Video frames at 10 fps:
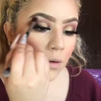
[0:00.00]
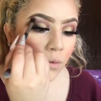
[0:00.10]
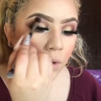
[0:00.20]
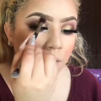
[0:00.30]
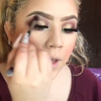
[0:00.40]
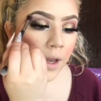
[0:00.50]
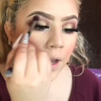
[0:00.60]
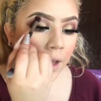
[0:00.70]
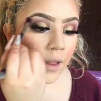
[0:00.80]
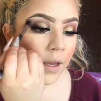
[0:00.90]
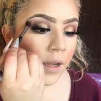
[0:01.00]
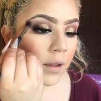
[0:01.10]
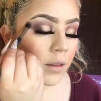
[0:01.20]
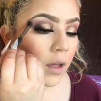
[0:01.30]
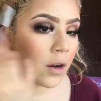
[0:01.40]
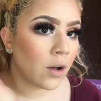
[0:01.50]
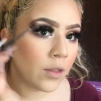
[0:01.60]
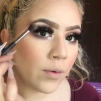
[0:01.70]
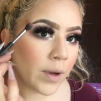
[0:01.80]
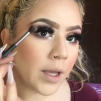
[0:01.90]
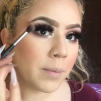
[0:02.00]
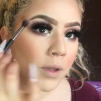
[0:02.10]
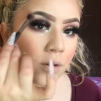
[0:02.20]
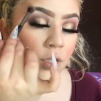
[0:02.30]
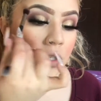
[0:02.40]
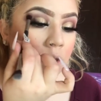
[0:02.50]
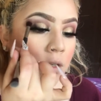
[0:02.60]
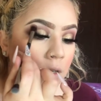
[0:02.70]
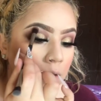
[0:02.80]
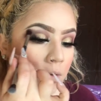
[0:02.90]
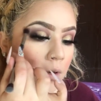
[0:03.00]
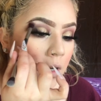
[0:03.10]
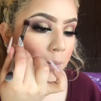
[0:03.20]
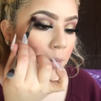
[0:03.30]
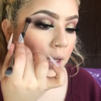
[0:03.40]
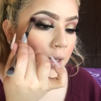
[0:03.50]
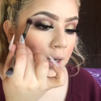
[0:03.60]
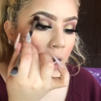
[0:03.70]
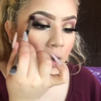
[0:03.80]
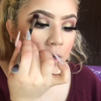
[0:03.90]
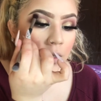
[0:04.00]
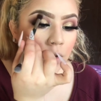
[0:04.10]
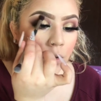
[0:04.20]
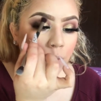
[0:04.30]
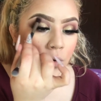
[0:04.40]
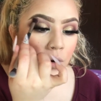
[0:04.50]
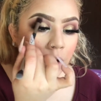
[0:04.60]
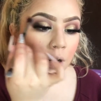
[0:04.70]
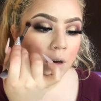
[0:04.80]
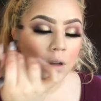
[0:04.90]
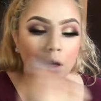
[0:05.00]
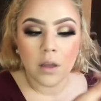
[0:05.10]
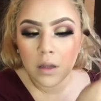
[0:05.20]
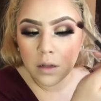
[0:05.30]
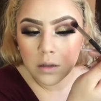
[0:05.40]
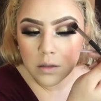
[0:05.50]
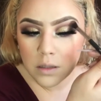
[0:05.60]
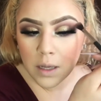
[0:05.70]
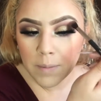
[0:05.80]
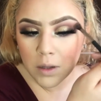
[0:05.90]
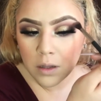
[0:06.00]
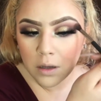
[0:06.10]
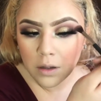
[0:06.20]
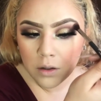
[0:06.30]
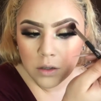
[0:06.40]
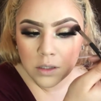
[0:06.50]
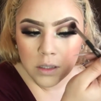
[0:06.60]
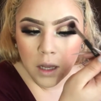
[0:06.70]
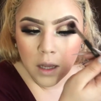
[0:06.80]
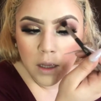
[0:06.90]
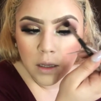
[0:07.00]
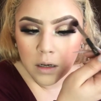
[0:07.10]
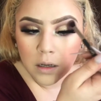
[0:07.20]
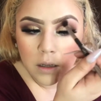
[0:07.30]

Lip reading: with that highlight. Not all the way up though, just, you know, blend it out a little more. Same on the other side.